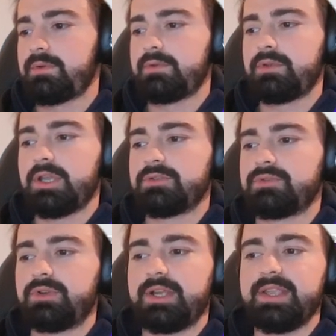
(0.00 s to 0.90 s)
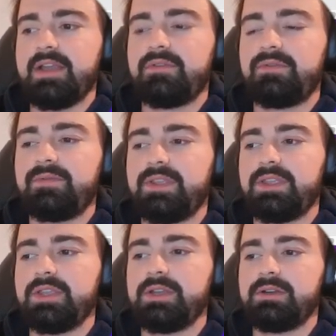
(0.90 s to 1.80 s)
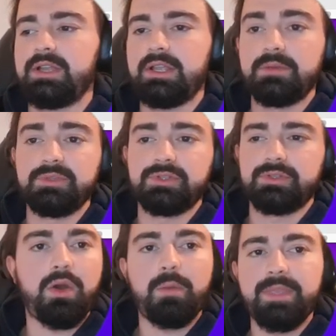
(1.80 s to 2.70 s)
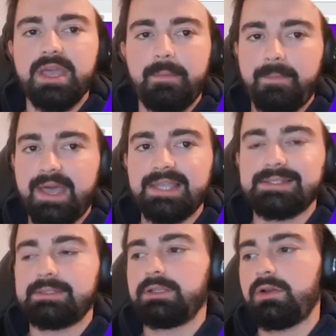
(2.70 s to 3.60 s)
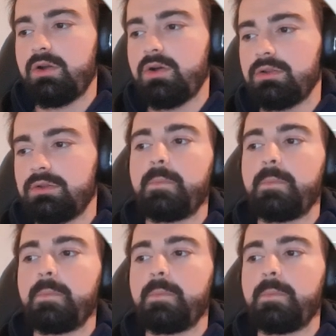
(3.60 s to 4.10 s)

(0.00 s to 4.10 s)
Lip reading: You can just write everything here, like I'm just copy and paste the code.